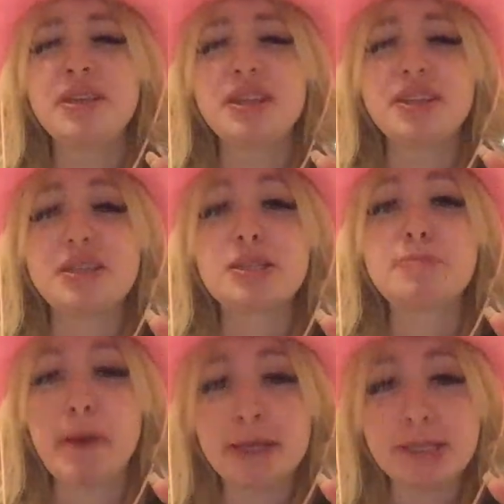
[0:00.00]
this is
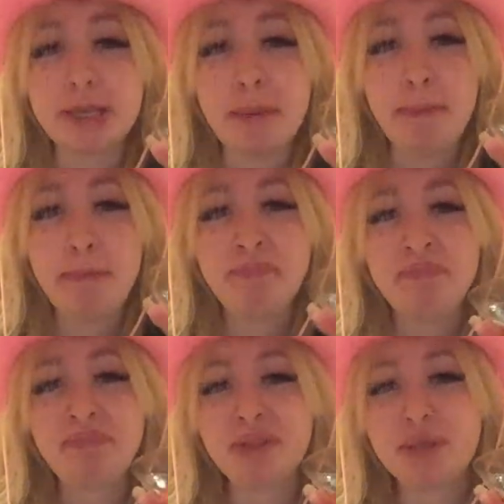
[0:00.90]
spicy.
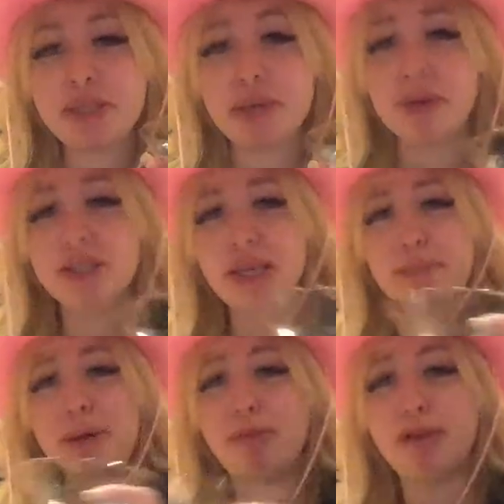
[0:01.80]
And so I say when it's like
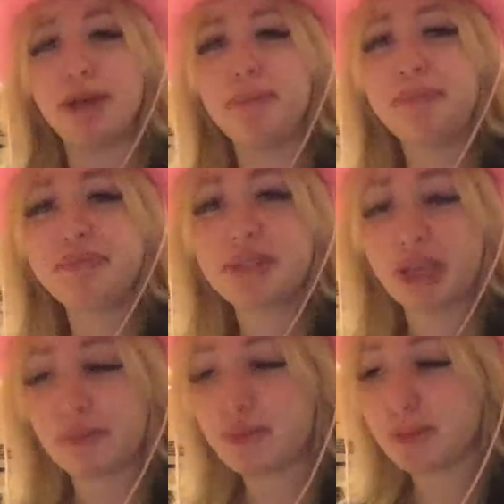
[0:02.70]
bubbly, it's like
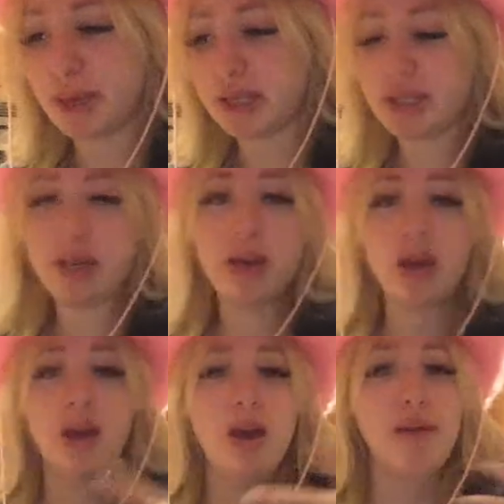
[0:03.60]
spicy.
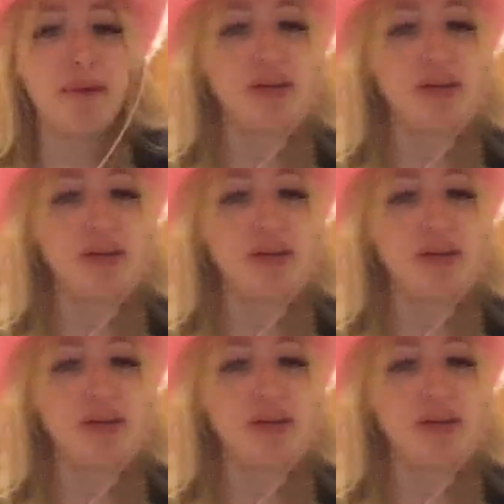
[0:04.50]
My